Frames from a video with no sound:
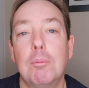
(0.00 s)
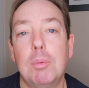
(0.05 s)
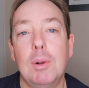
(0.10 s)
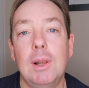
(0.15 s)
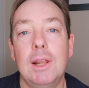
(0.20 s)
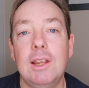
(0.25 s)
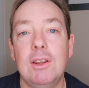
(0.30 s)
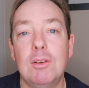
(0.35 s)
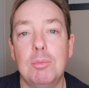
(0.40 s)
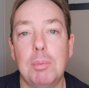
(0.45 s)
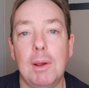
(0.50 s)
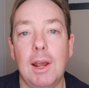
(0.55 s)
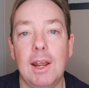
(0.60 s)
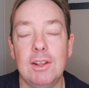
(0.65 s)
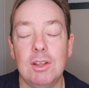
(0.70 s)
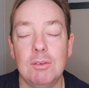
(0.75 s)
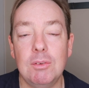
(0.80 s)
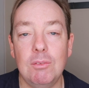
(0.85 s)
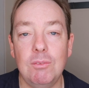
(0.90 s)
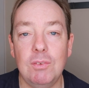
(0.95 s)
Please
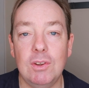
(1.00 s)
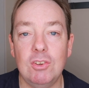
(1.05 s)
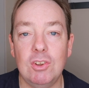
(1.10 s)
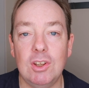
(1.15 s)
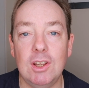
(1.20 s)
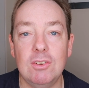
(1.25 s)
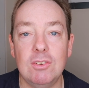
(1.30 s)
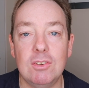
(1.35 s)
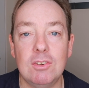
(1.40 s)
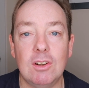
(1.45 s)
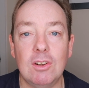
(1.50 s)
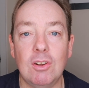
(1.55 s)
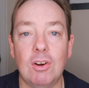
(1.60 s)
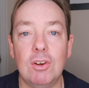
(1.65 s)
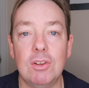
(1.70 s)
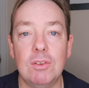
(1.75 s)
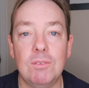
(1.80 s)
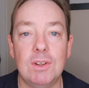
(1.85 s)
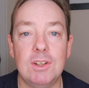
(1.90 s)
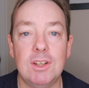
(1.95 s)
pay them a visit,
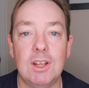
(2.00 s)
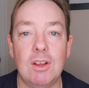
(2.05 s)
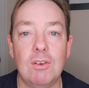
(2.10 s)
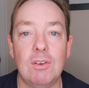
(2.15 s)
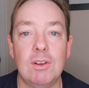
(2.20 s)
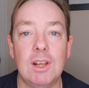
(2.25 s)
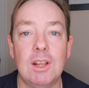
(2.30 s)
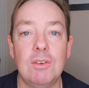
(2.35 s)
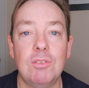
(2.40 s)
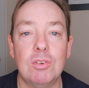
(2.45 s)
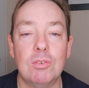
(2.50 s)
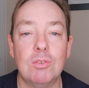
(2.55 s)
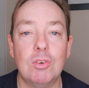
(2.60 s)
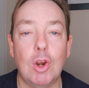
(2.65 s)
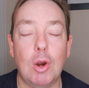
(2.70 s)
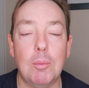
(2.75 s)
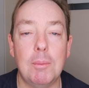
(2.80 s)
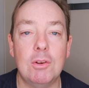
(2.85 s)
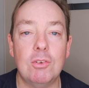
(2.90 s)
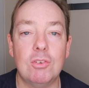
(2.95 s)
like the video, and leave some
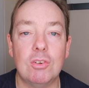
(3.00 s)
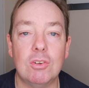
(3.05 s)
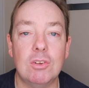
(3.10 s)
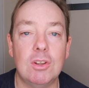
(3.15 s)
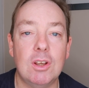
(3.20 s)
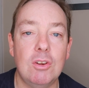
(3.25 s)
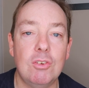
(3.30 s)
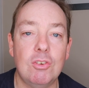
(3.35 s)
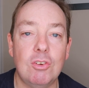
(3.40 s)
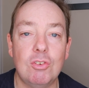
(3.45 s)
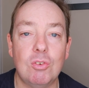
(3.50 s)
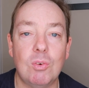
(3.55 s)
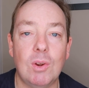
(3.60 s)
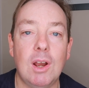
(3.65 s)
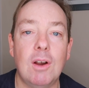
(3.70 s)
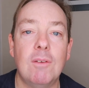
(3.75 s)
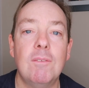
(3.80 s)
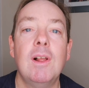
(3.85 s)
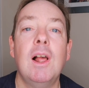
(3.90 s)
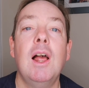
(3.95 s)
comments on those as
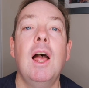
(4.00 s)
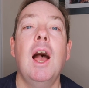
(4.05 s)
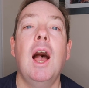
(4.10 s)
well.